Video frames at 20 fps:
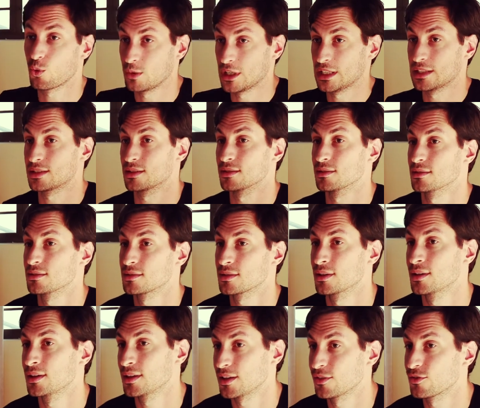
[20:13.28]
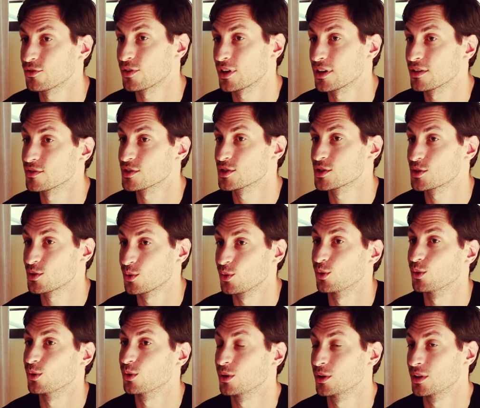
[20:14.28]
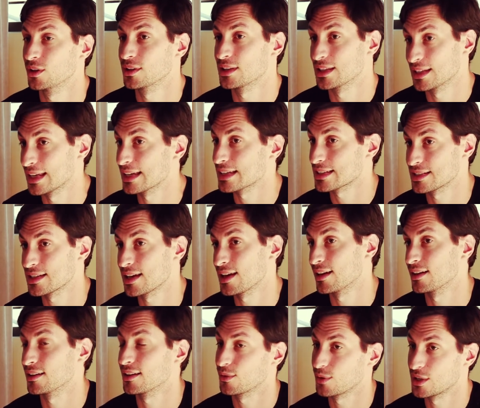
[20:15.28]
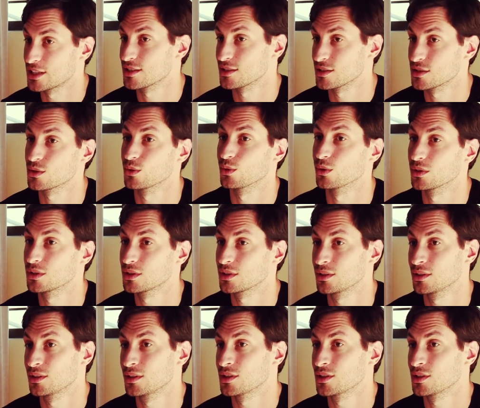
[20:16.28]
meters in front of a store the next day, and I went and saw it.